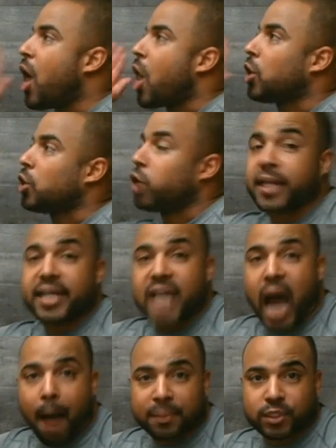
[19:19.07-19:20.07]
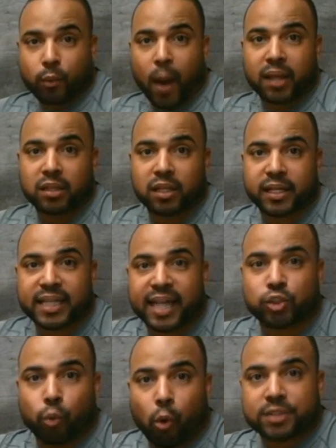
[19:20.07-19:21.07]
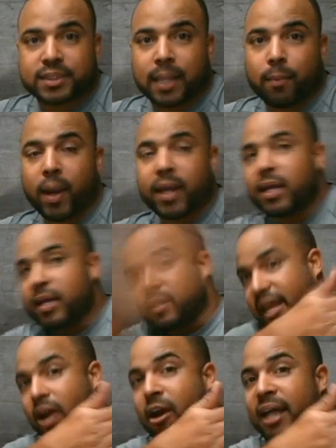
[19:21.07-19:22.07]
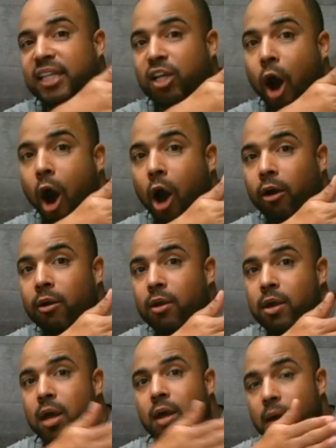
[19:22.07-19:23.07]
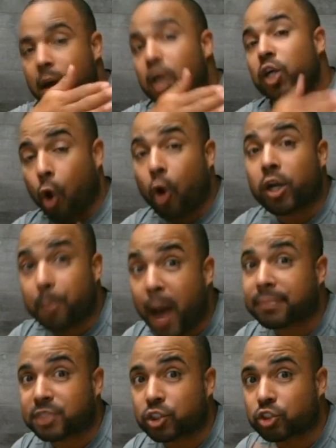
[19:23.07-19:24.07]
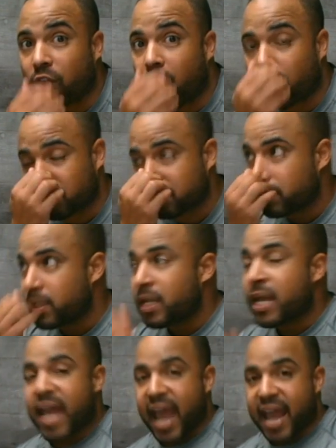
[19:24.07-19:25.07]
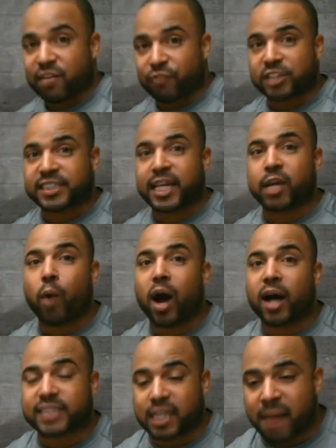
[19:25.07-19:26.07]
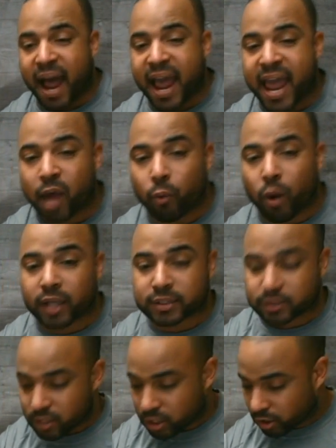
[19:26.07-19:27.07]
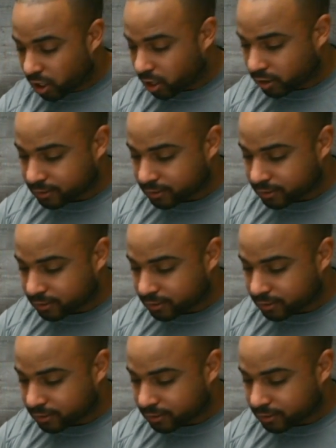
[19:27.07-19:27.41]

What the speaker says: looking the opposite way, looking like towards Subway. They're at the car, going to pop the trunk. And the first thing was, in my head was, look,